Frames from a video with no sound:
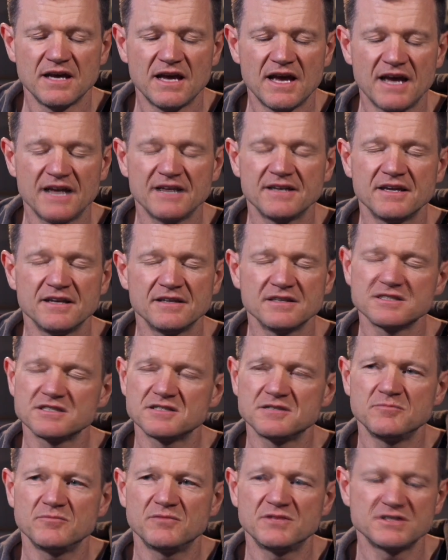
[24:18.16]
Yeah. And it's
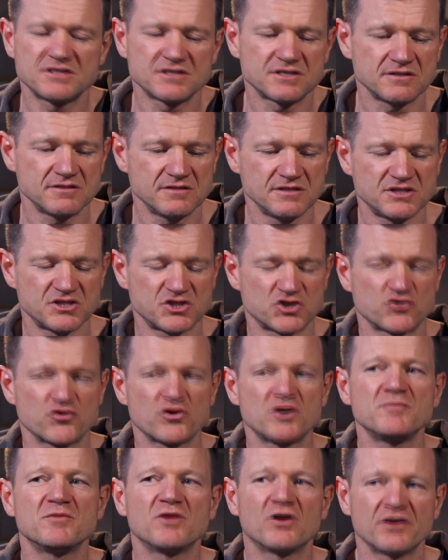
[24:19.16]
this
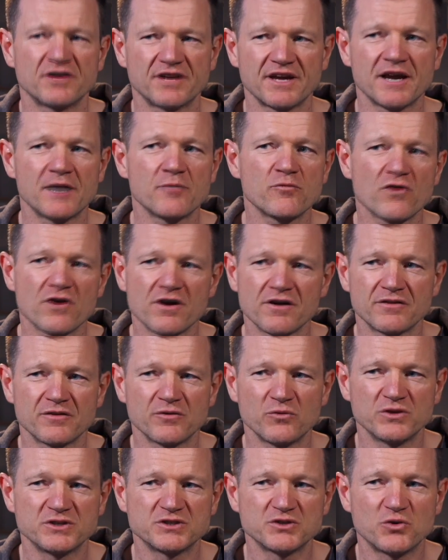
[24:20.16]
streamlined camera that
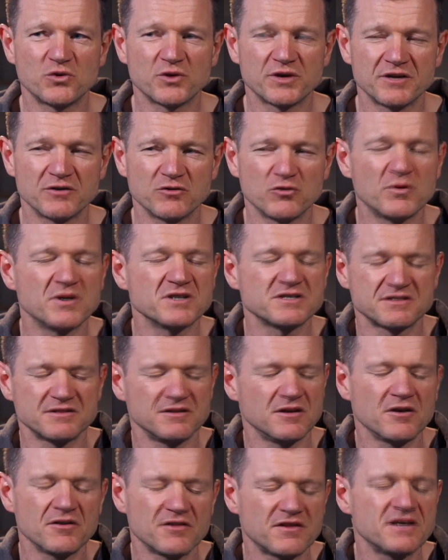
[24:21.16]
we're talking, almost,
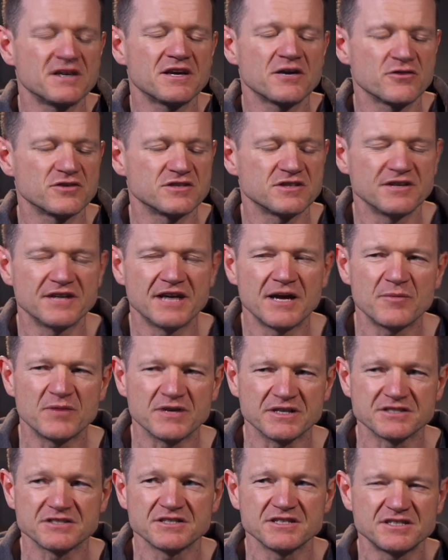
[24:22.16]
I think
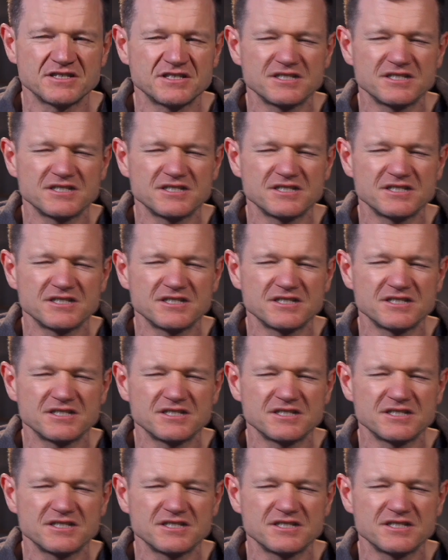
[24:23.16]
aerodynamics. It's